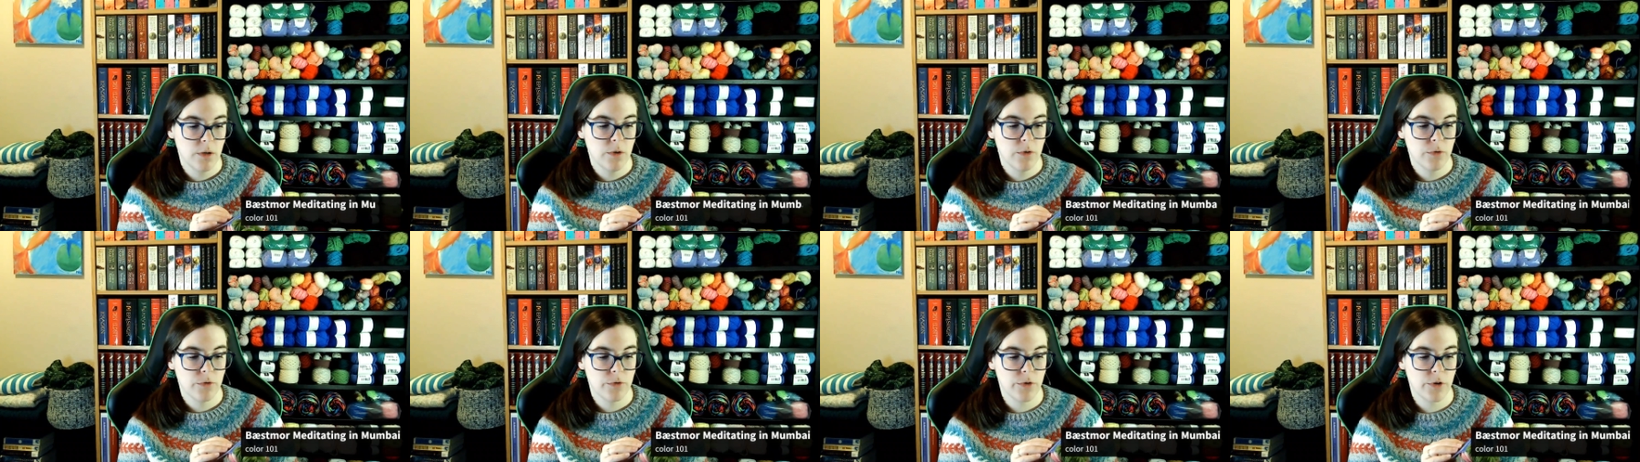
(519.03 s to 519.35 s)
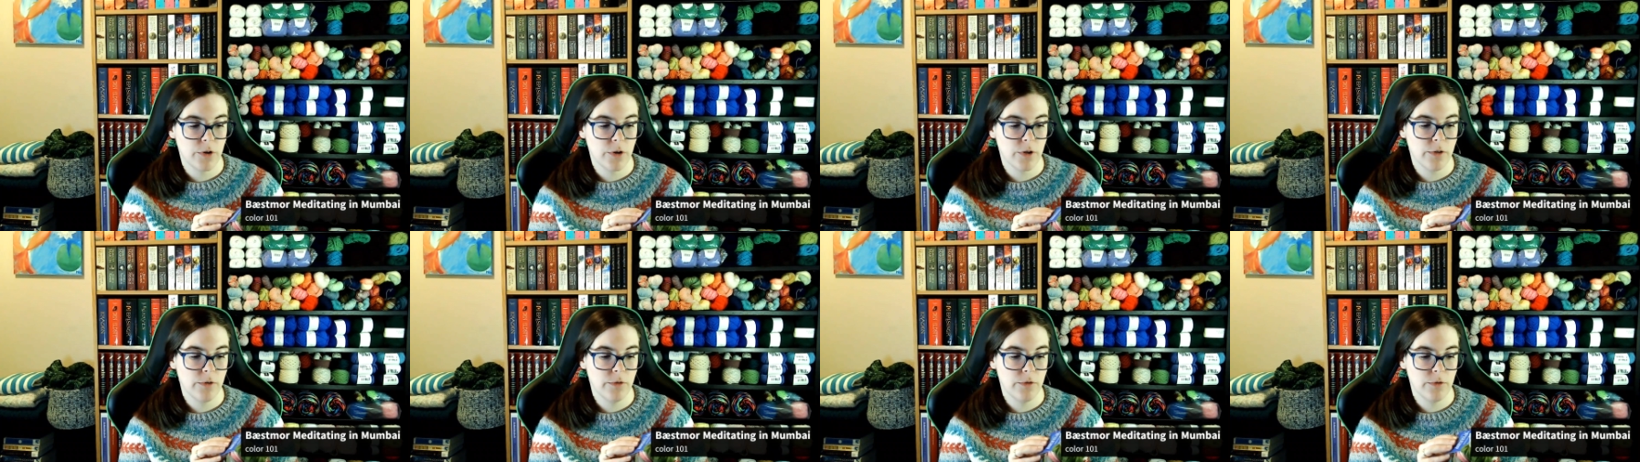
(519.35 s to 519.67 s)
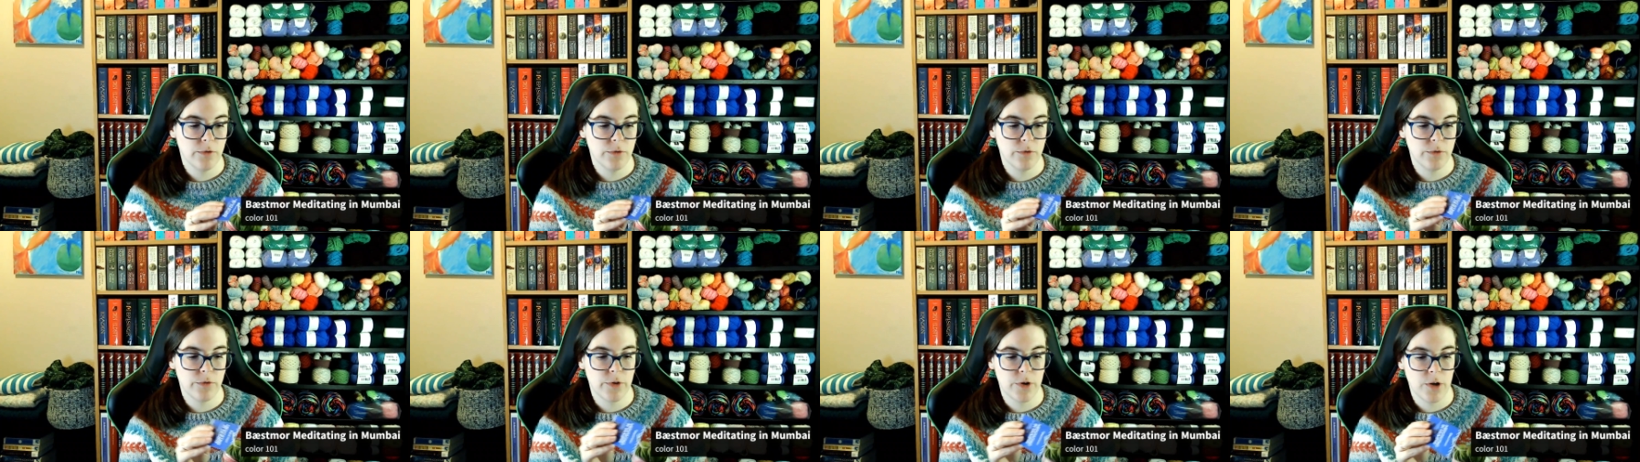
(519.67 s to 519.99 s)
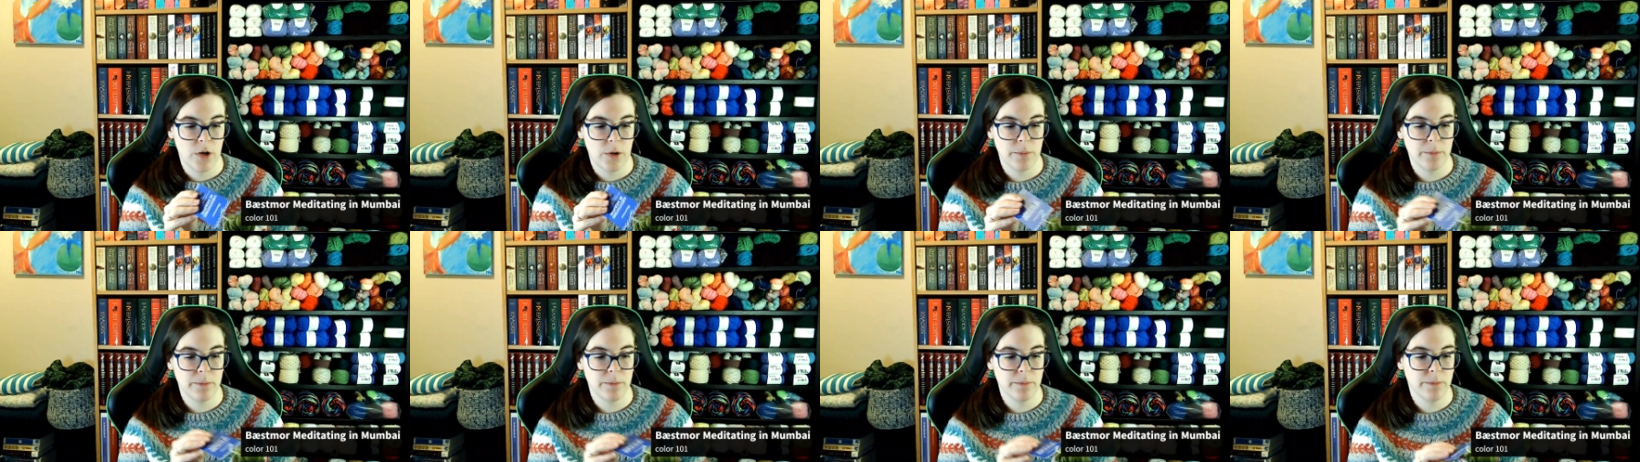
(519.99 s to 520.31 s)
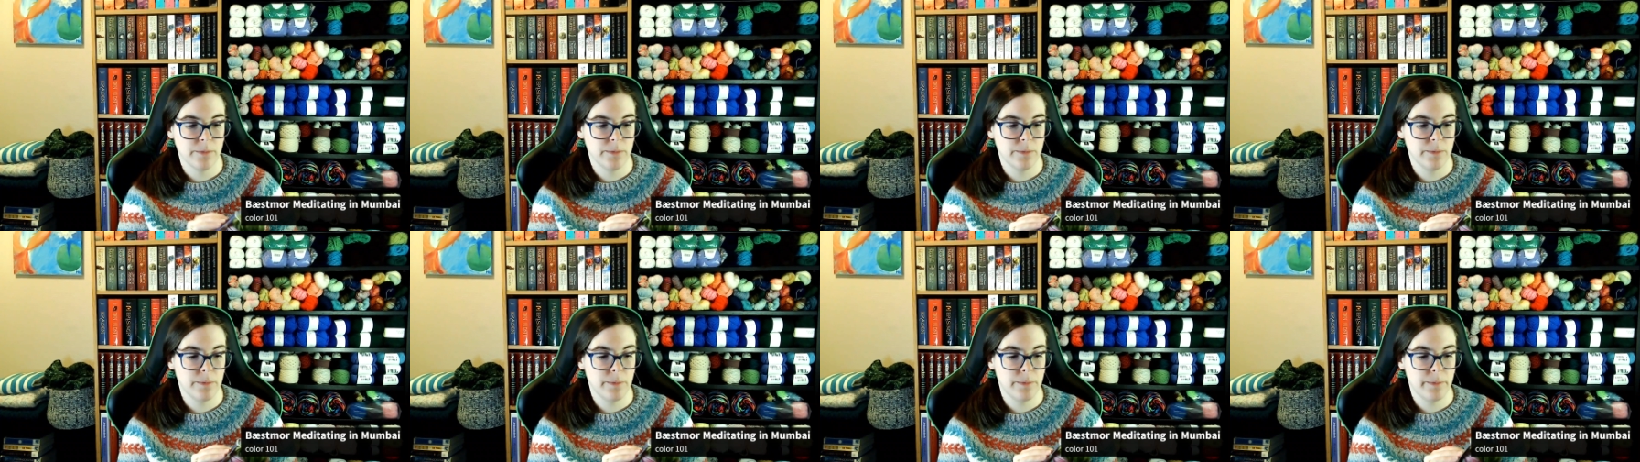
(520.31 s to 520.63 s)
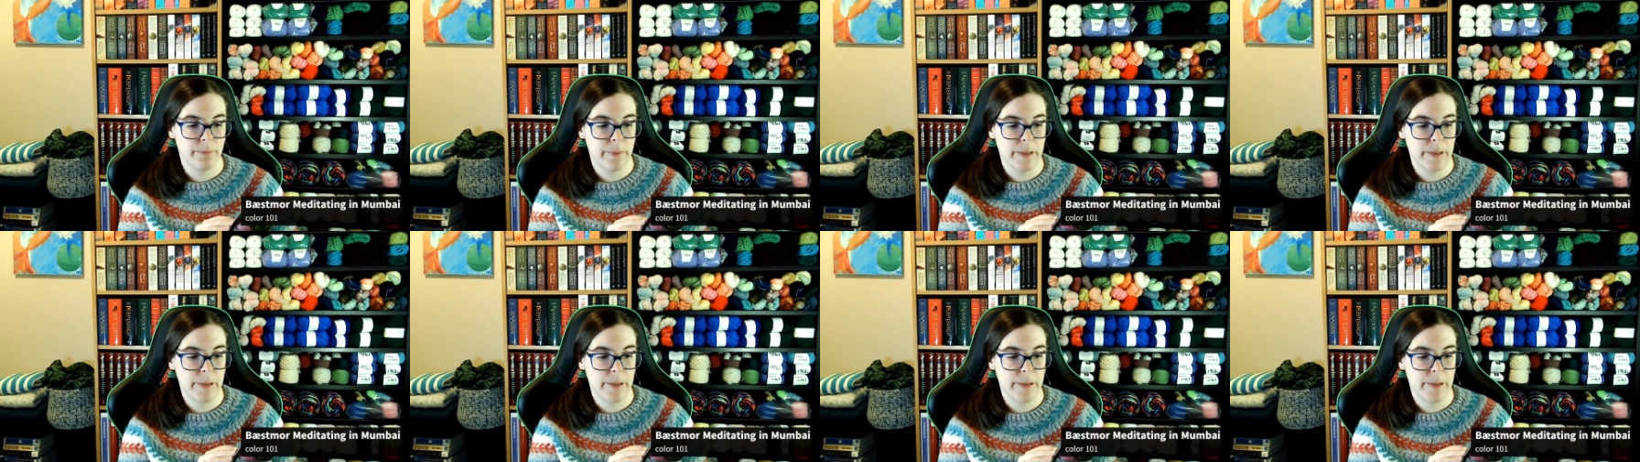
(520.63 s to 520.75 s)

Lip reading: from